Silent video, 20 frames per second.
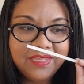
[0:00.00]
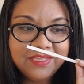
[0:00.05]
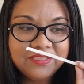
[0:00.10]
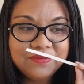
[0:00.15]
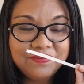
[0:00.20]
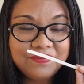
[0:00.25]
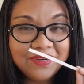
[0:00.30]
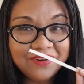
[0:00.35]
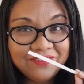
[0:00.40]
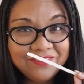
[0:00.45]

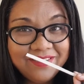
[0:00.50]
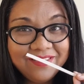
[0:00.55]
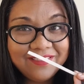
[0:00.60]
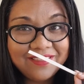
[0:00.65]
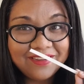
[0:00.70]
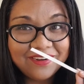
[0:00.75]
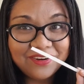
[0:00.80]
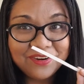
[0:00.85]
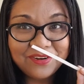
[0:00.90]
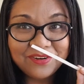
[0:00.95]
it's
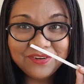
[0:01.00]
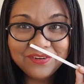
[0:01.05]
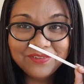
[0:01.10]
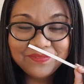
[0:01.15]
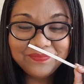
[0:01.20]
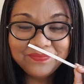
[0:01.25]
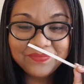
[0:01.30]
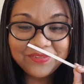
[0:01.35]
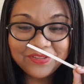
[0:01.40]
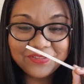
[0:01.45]
barely
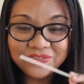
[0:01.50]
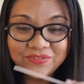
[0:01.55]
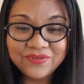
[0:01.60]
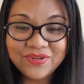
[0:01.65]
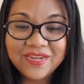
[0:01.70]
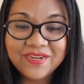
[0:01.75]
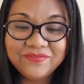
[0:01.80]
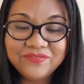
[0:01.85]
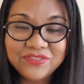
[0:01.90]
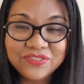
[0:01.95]
there. You
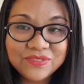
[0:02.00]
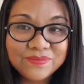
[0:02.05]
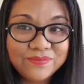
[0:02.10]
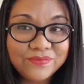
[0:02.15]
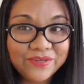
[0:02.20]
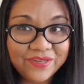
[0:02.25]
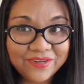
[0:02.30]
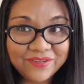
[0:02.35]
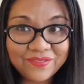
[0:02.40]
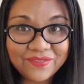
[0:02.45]
do have to
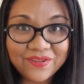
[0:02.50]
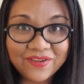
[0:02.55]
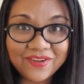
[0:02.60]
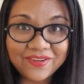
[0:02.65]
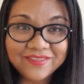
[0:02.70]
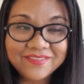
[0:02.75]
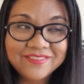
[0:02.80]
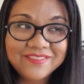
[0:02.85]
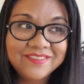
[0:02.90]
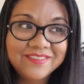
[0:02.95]
spray a
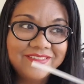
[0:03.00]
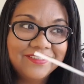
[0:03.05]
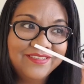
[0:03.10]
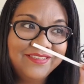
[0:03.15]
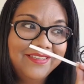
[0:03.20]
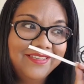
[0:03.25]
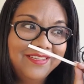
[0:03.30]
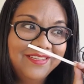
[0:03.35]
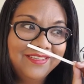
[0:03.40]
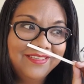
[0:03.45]
lot.
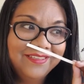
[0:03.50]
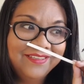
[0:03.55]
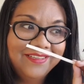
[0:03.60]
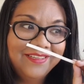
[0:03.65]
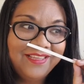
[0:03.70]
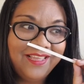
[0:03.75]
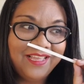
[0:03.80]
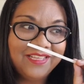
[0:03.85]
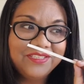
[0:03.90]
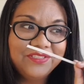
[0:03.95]

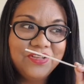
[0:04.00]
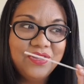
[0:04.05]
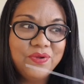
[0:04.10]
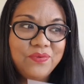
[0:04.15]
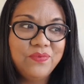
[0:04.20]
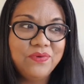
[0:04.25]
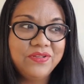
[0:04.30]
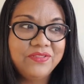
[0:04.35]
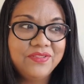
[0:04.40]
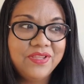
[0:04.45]
It's
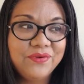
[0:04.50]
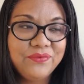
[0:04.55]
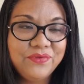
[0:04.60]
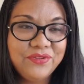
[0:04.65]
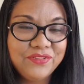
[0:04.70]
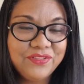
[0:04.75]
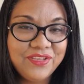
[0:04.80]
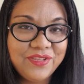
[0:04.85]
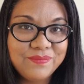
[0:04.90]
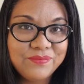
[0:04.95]
not one that
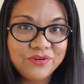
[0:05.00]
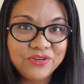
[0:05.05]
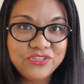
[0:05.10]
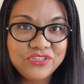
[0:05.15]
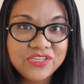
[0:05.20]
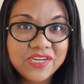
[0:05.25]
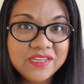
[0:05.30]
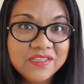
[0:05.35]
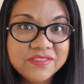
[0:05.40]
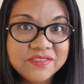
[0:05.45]
really
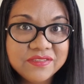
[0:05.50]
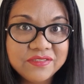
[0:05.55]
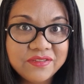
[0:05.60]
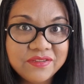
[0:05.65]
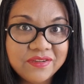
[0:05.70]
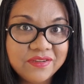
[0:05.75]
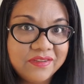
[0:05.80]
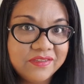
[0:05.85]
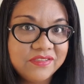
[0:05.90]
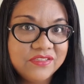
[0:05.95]
projects a
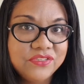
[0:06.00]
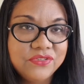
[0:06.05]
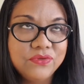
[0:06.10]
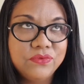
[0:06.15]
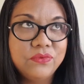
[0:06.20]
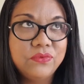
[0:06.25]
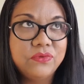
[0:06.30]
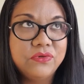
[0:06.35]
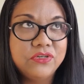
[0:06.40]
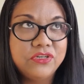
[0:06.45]
lot
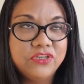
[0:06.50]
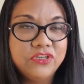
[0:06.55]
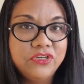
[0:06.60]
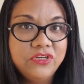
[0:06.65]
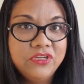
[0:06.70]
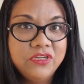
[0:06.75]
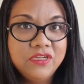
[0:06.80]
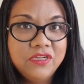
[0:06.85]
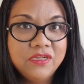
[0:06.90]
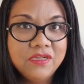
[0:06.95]

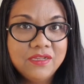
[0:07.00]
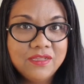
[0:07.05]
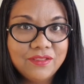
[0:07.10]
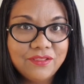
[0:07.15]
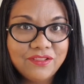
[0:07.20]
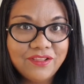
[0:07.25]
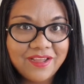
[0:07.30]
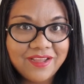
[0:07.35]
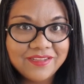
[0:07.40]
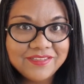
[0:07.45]
or
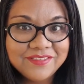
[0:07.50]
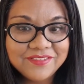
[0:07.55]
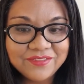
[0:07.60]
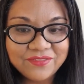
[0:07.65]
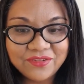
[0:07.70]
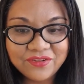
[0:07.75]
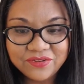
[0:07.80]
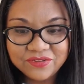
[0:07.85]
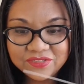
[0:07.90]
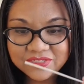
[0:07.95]
lasts
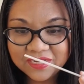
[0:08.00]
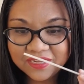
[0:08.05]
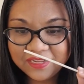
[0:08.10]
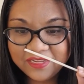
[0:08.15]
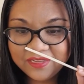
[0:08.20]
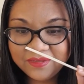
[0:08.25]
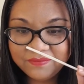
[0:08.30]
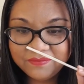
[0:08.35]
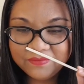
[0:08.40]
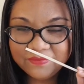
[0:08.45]
a long
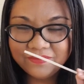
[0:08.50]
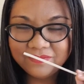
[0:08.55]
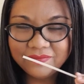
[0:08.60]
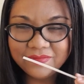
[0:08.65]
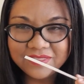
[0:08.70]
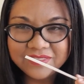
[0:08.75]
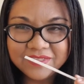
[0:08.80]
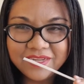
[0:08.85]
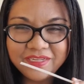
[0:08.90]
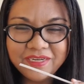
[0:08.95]
time.
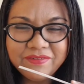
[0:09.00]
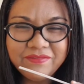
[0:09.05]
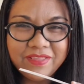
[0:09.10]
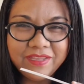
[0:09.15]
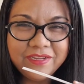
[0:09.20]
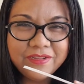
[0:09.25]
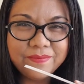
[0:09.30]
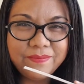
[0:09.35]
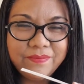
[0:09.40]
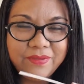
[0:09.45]
It's kind of
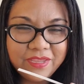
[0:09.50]
like a